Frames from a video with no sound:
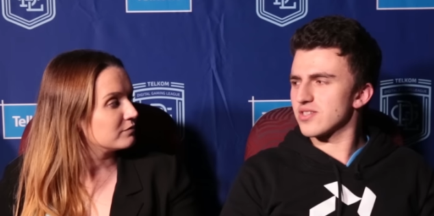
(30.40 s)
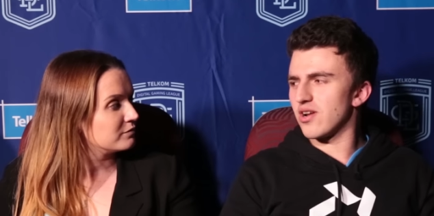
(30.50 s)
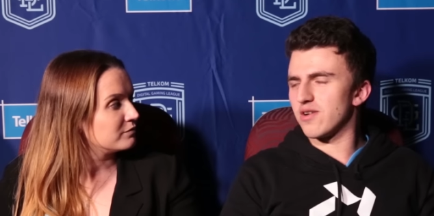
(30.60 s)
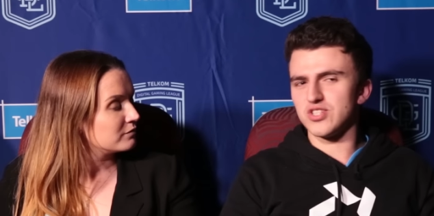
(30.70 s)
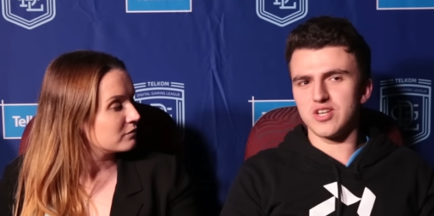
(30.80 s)
Speaker 1: he's got
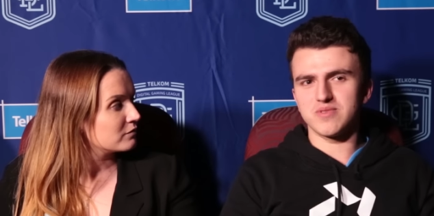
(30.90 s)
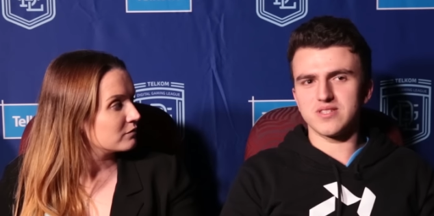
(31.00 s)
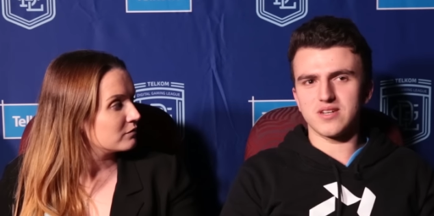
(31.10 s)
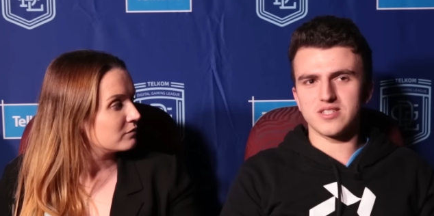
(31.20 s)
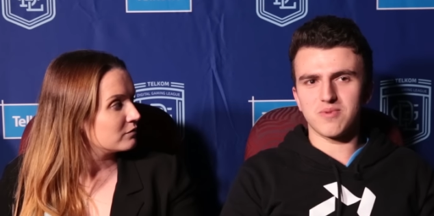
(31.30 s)
a lot of
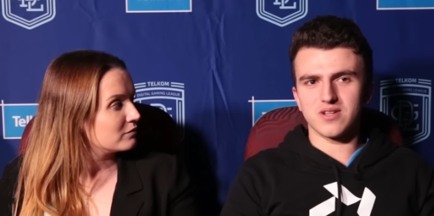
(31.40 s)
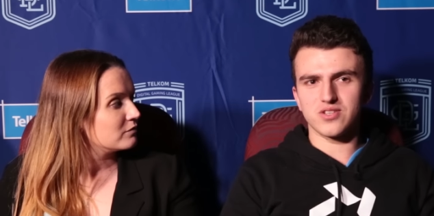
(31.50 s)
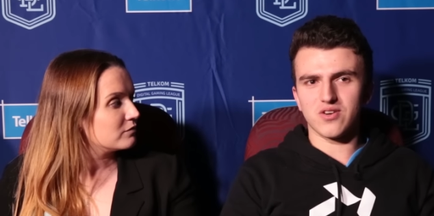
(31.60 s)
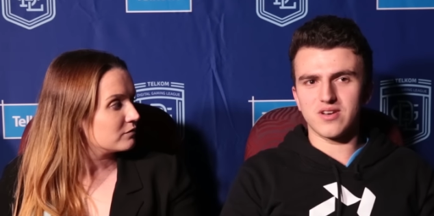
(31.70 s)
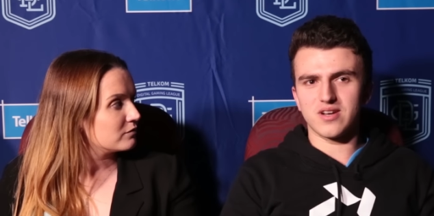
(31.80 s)
achievements under his belt.
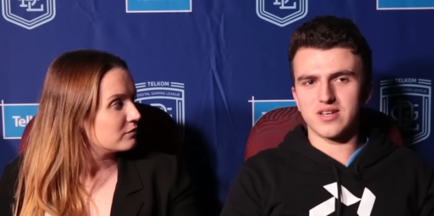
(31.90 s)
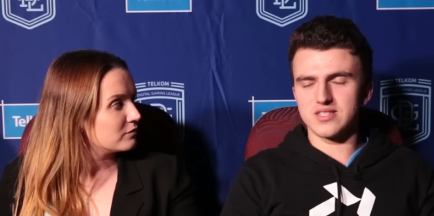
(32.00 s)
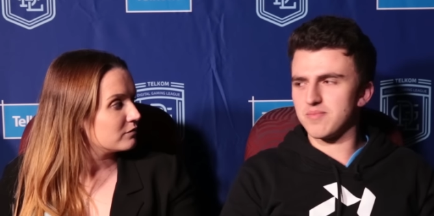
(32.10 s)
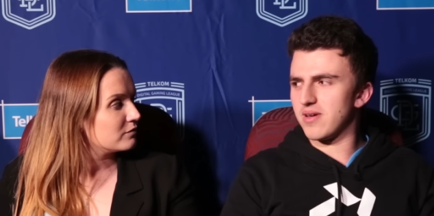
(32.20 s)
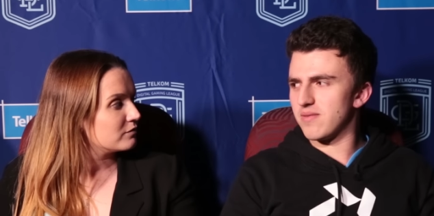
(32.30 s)
you can't
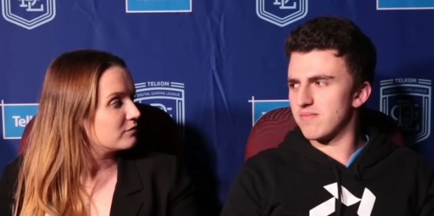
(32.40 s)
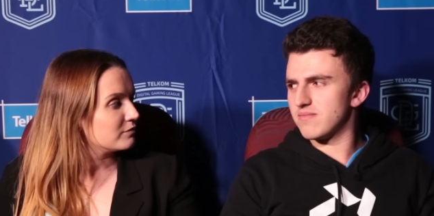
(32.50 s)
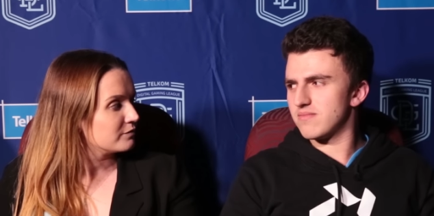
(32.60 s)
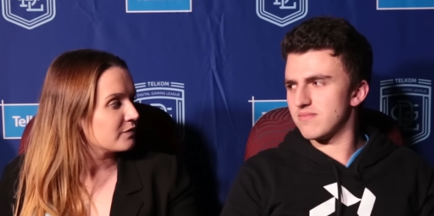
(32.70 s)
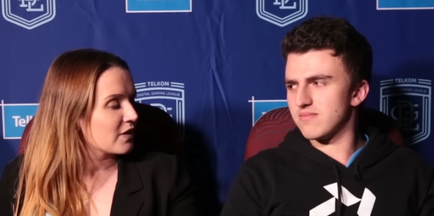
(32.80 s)
underestimate him.
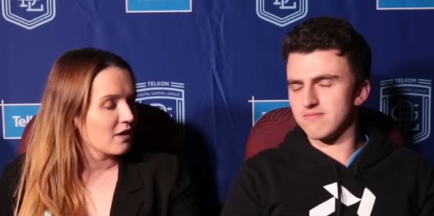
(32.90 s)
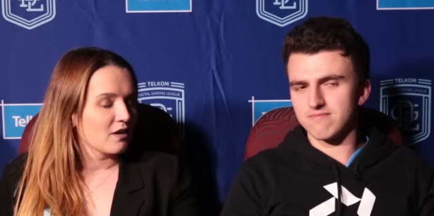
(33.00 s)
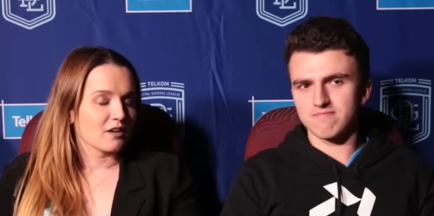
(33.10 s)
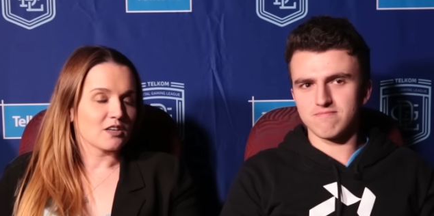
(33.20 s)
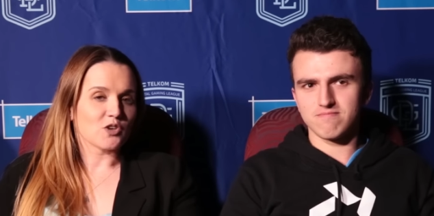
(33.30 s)

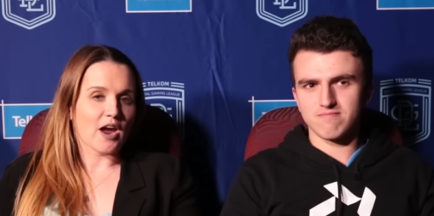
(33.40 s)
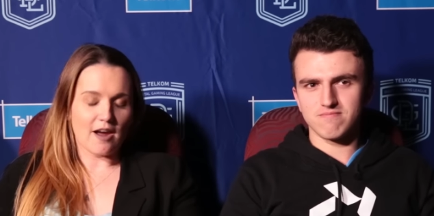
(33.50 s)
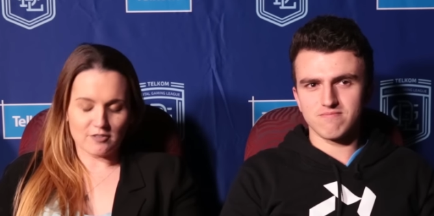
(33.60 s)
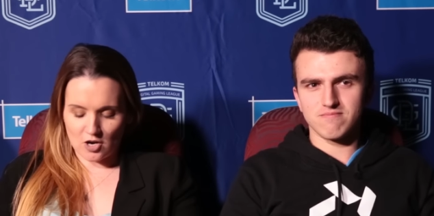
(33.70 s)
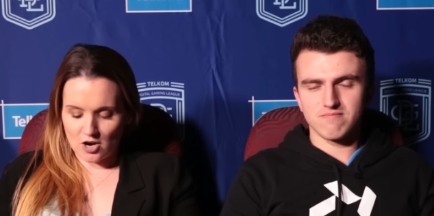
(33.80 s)
Speaker 2: Okay, so I
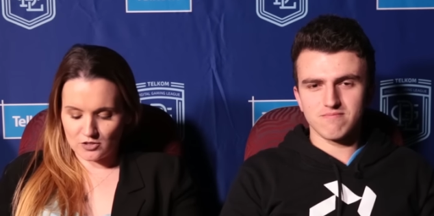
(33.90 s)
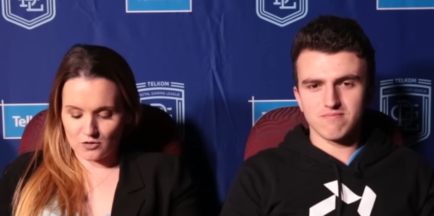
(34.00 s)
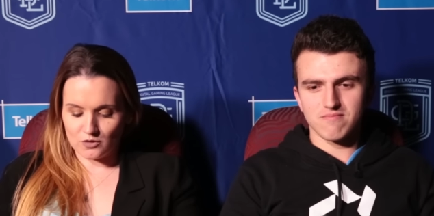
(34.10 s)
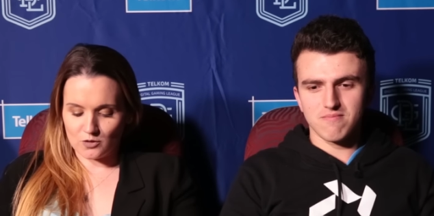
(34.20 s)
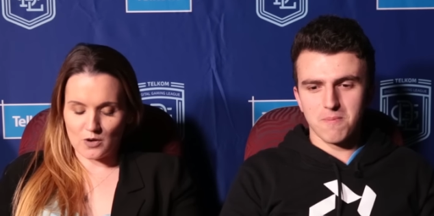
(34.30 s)
have to ask
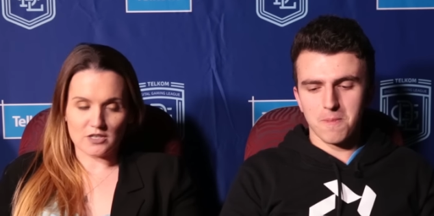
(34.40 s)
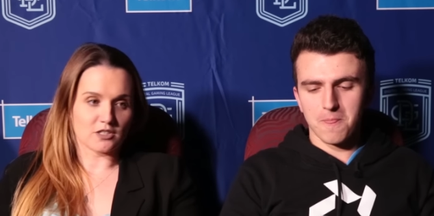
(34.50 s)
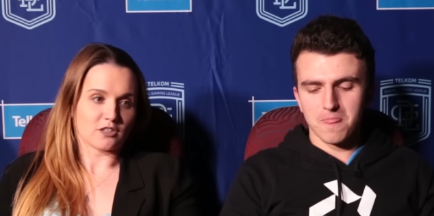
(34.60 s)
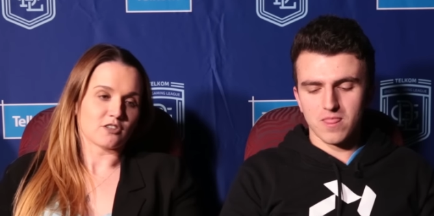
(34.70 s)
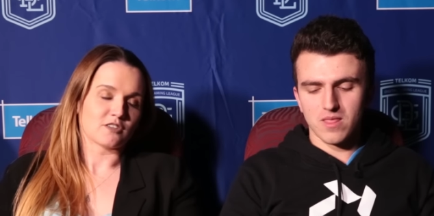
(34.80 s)
you this
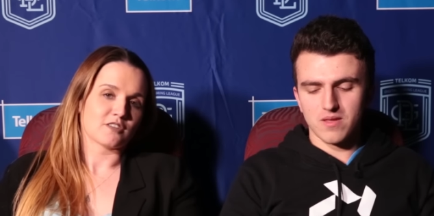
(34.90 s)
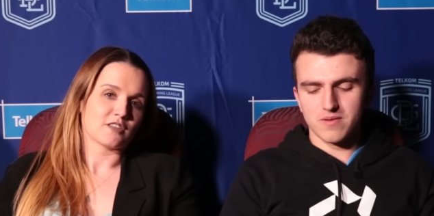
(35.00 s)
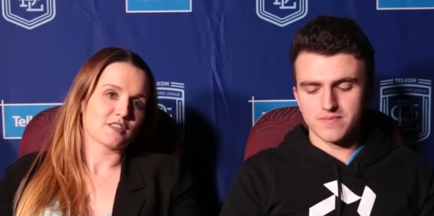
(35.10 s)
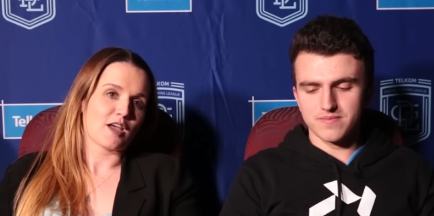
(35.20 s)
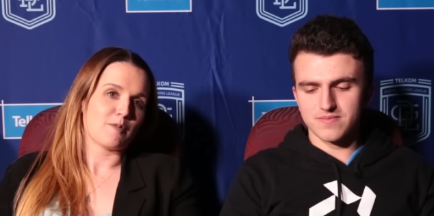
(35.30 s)
question because it's,
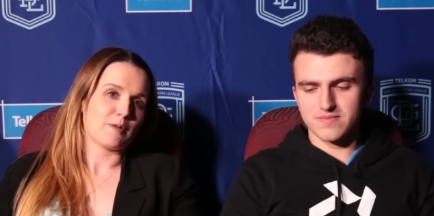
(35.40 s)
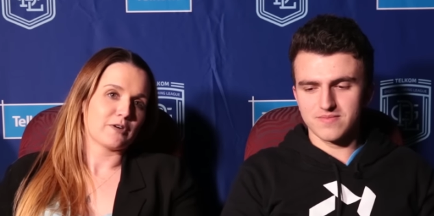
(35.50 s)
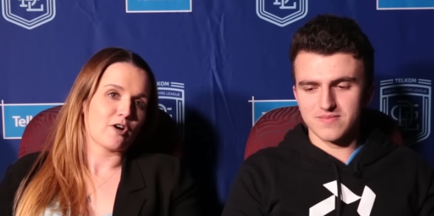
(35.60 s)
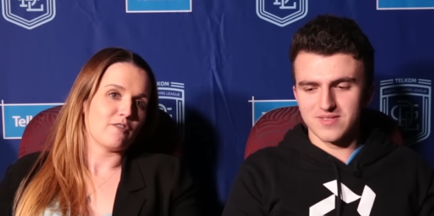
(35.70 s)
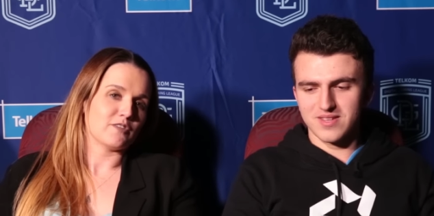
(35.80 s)
it's come up
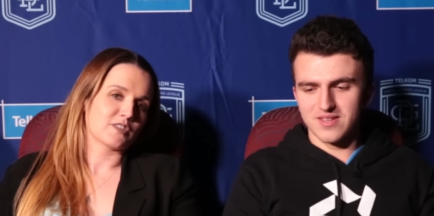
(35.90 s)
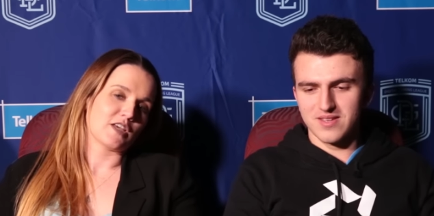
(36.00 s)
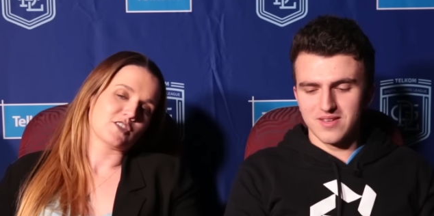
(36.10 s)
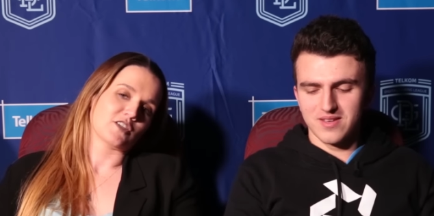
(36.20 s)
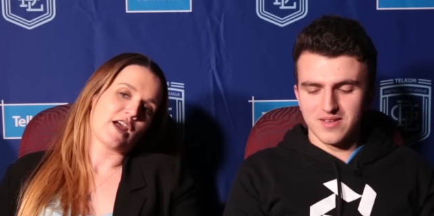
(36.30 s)
in
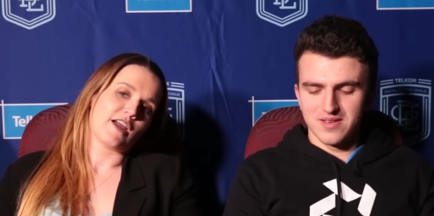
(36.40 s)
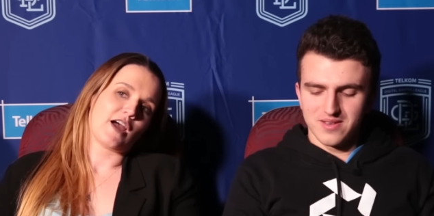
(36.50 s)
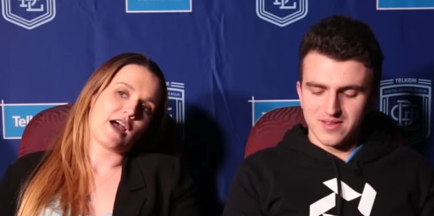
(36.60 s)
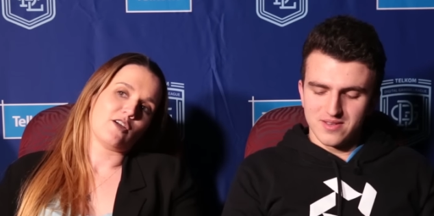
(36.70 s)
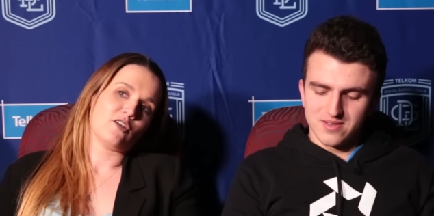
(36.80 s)
conversation. I,
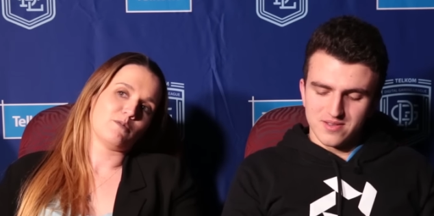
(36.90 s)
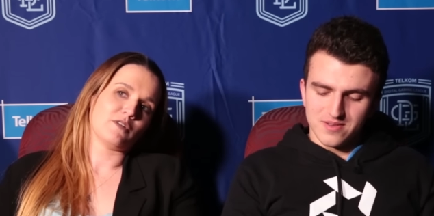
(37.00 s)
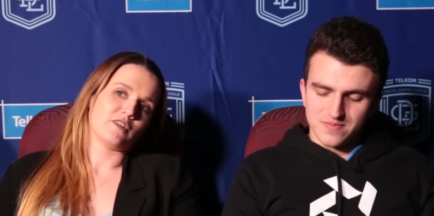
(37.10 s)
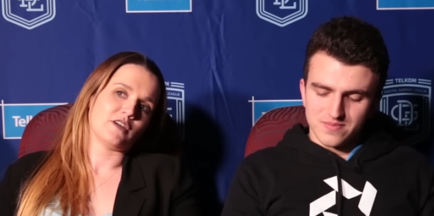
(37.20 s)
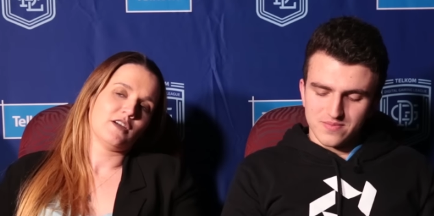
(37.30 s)
I heard a bit
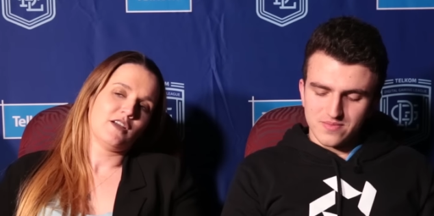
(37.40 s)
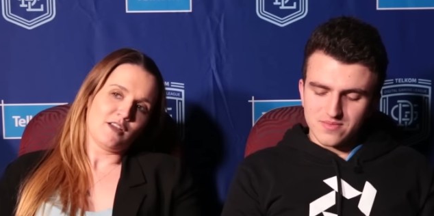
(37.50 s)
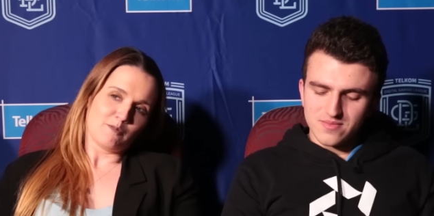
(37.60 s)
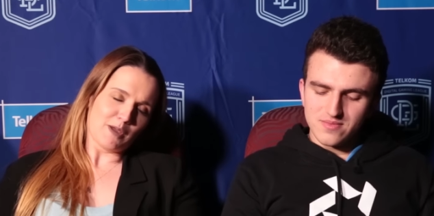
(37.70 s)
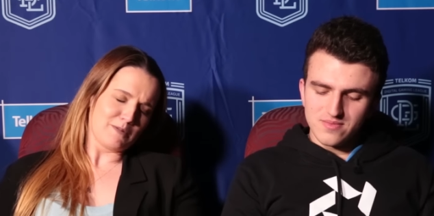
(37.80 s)
of a,
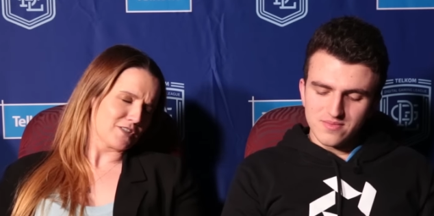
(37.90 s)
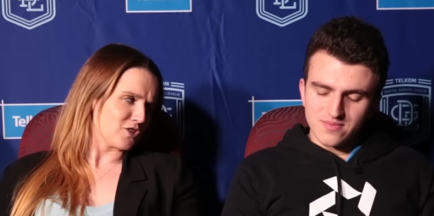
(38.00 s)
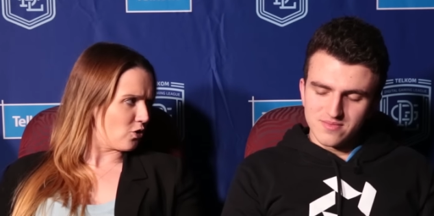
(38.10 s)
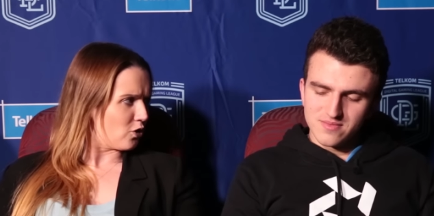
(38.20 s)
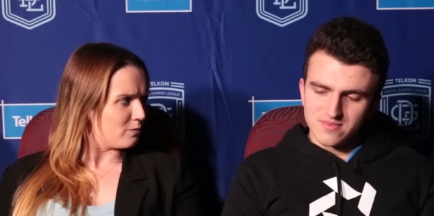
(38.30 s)
maybe it's
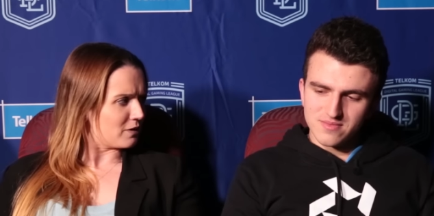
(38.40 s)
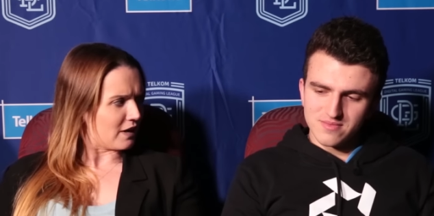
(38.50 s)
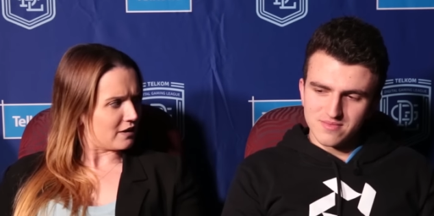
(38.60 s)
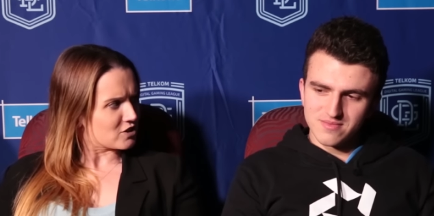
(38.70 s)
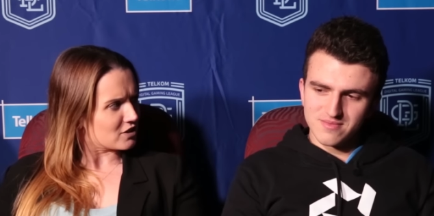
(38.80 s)
an urban
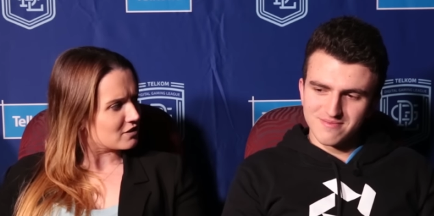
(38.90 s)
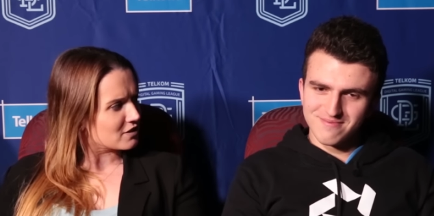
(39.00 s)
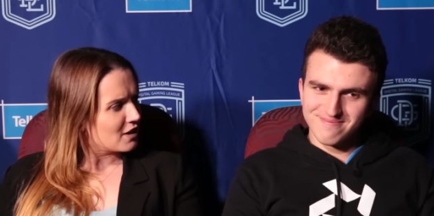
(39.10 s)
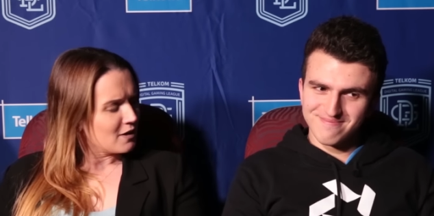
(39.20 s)
legend,